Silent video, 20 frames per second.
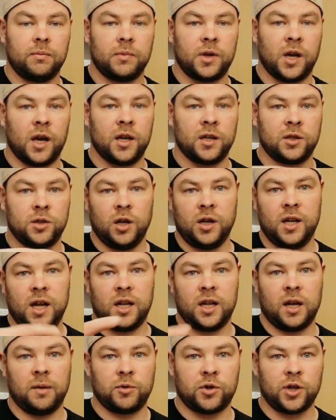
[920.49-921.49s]
Yeah, it's not
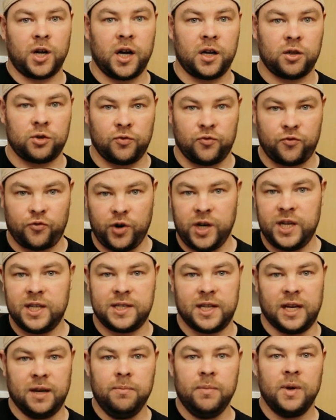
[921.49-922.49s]
that I'm trying to freeze
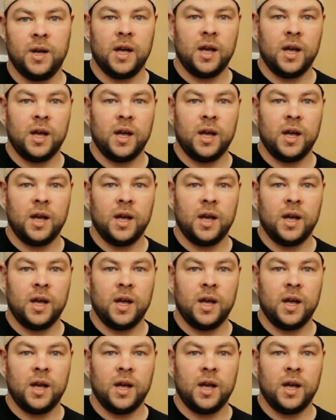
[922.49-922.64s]
them.